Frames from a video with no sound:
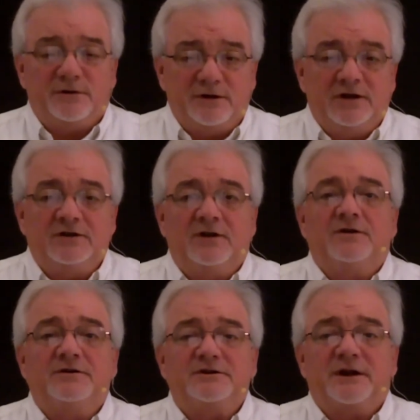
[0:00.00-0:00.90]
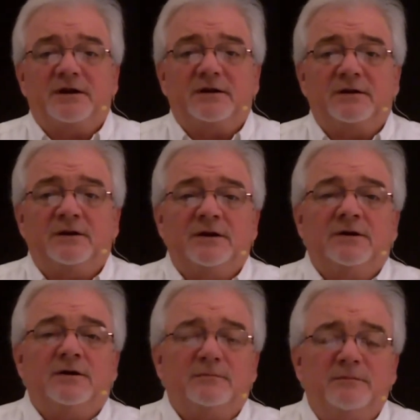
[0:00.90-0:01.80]
to get to understanding.
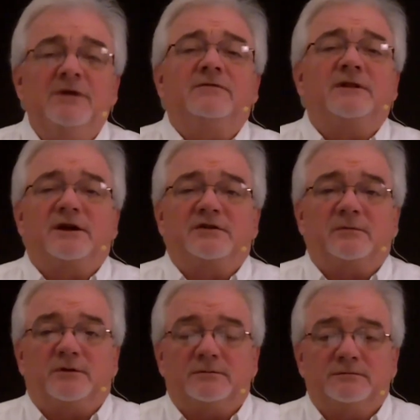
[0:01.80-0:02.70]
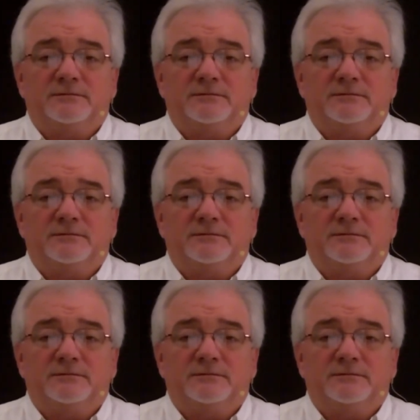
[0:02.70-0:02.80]
Be flexible.